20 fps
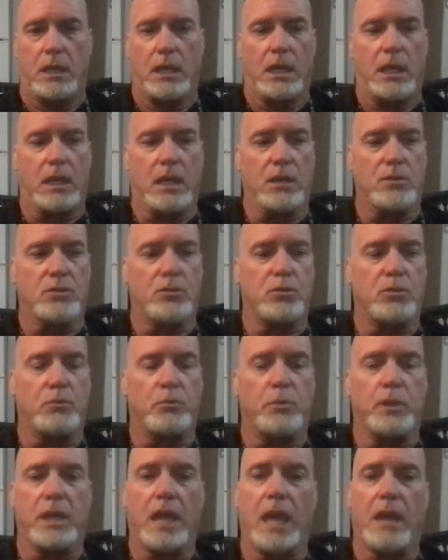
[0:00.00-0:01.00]
is to
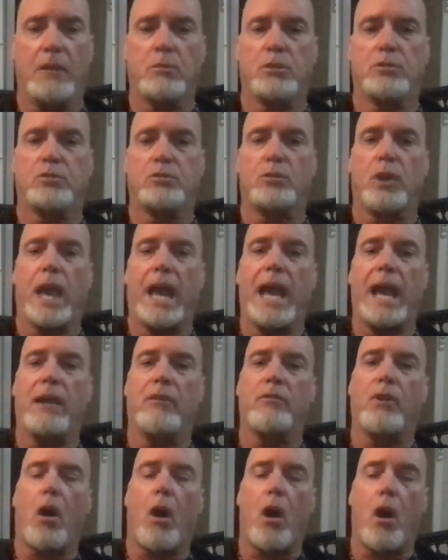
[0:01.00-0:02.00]
be able to
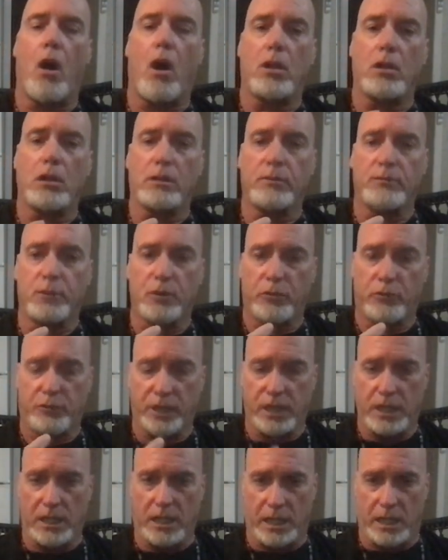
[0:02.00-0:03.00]
have all of your
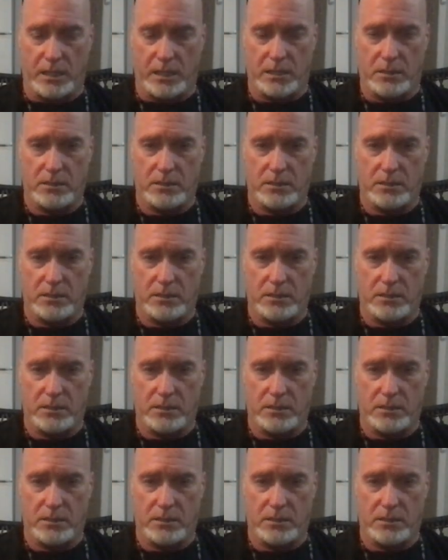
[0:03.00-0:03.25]
feelings